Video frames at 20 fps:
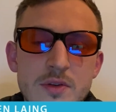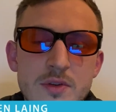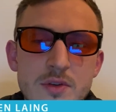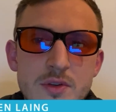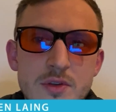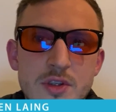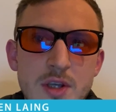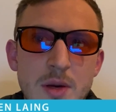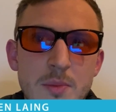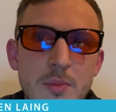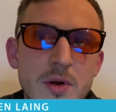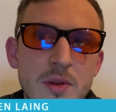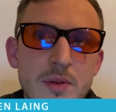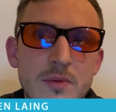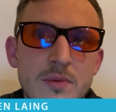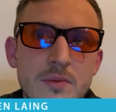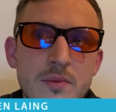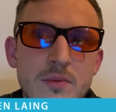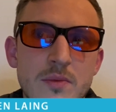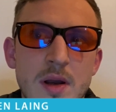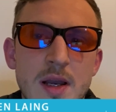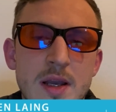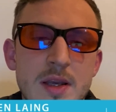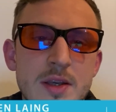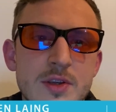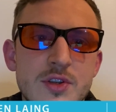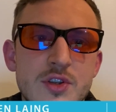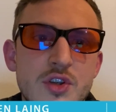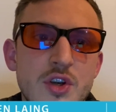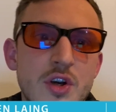Someone
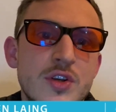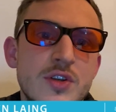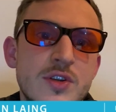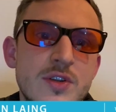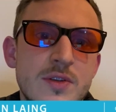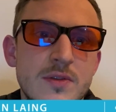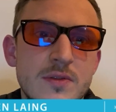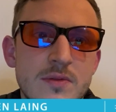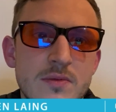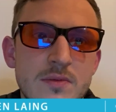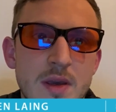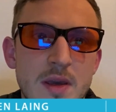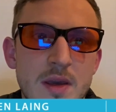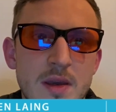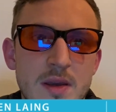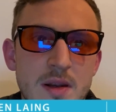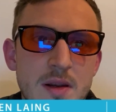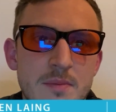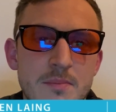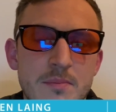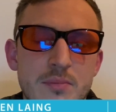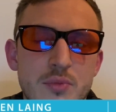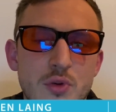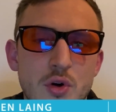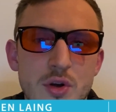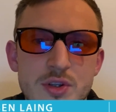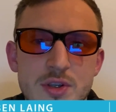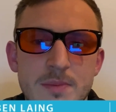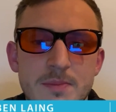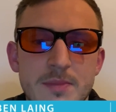has just kind of
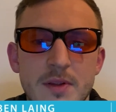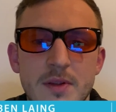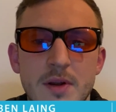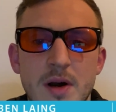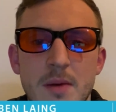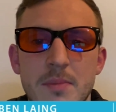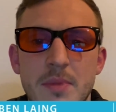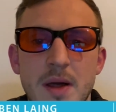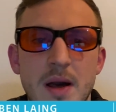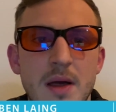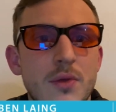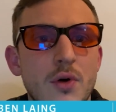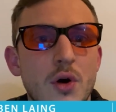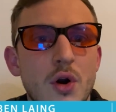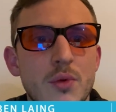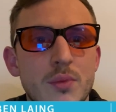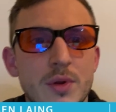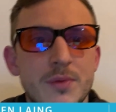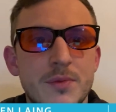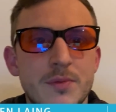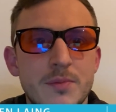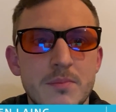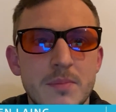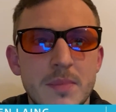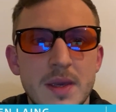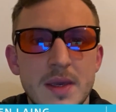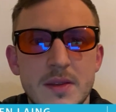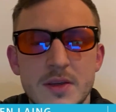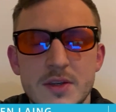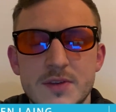brought something up that I thought I would
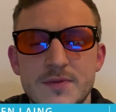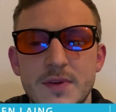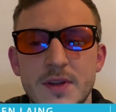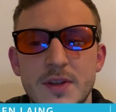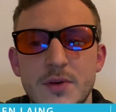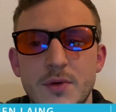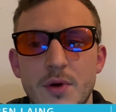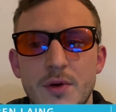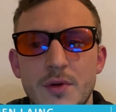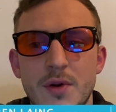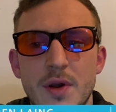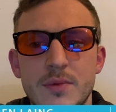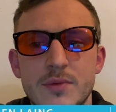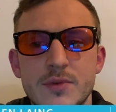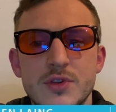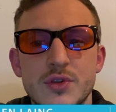make this video around.